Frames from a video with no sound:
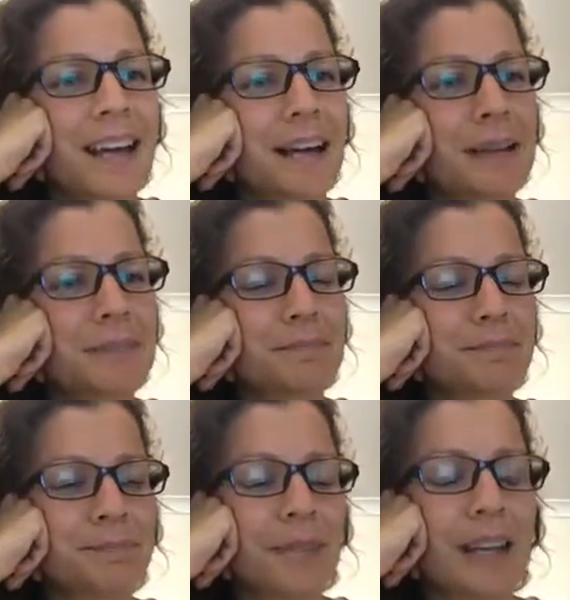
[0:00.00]

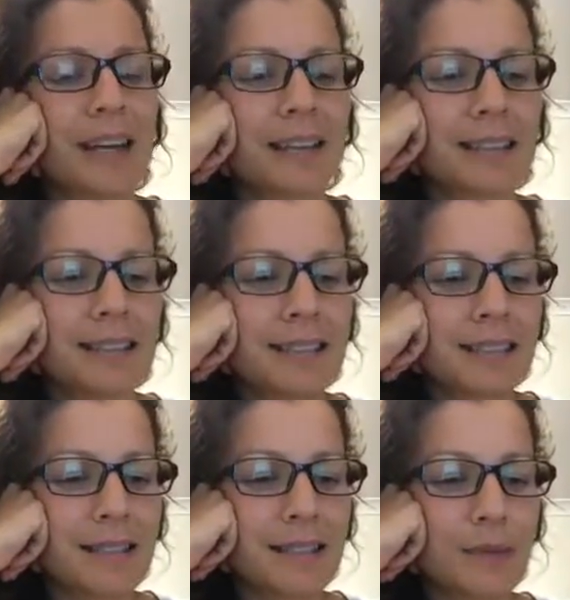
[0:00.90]
And
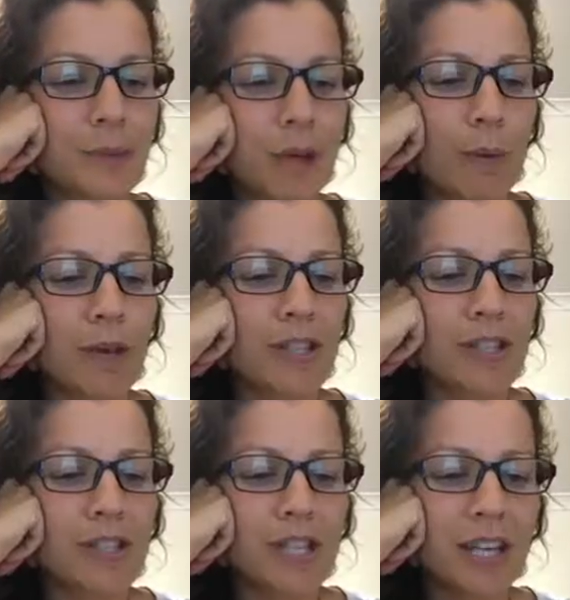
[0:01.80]
what I wanted
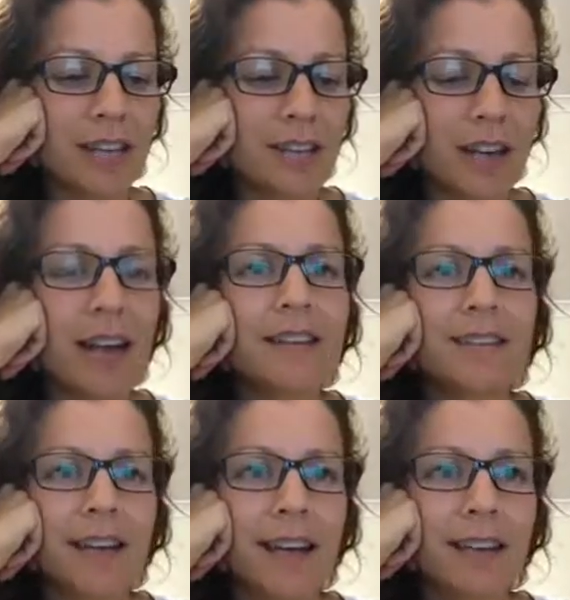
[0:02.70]
to share tonight
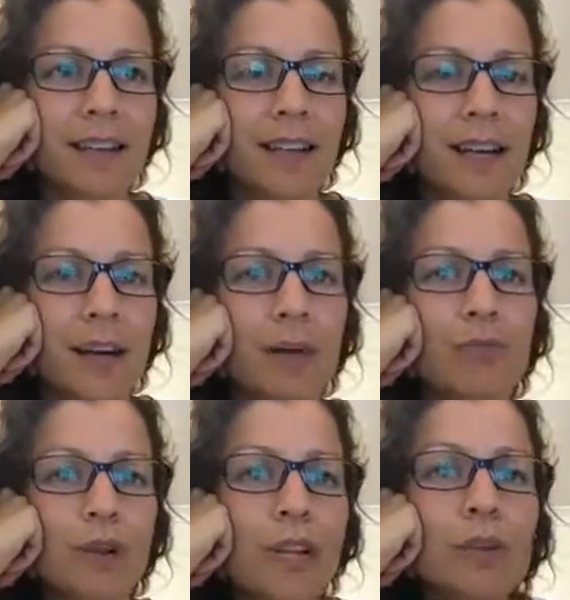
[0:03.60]
is that a
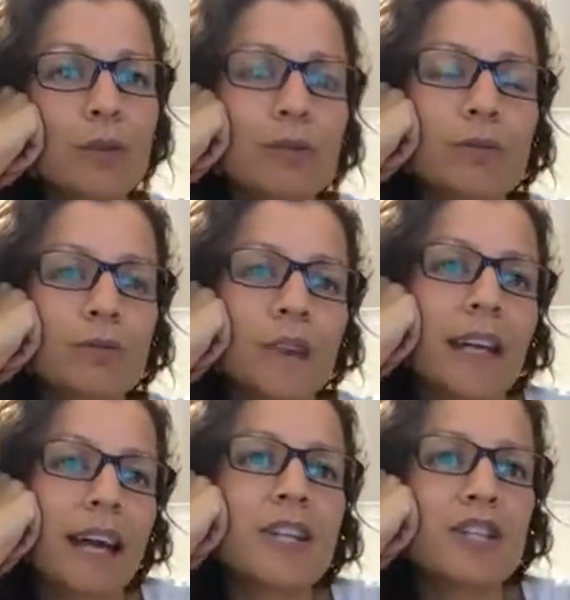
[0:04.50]
real
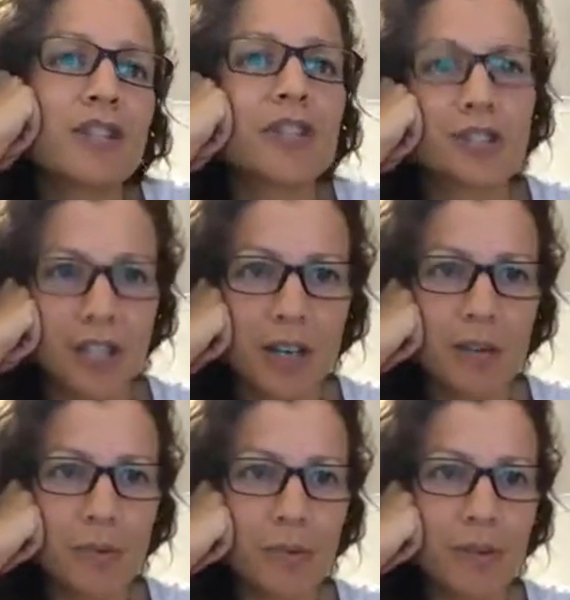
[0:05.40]

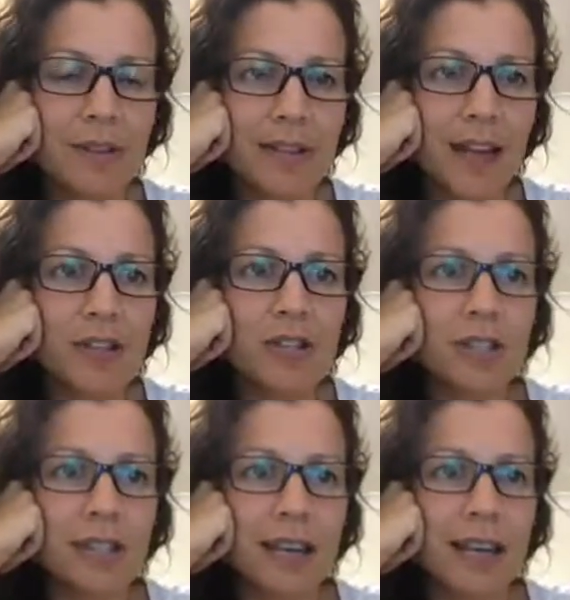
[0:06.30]
relationship is
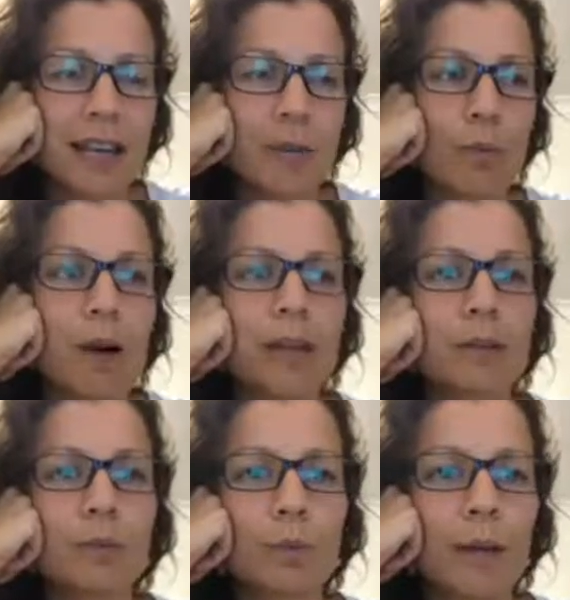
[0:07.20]
actually
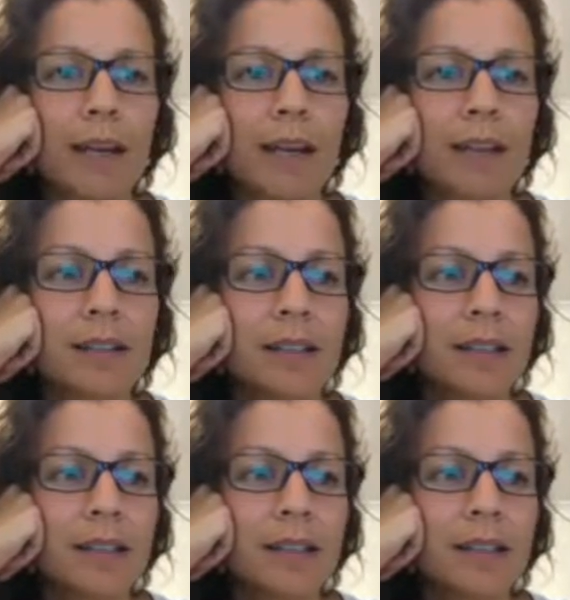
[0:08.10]
one where,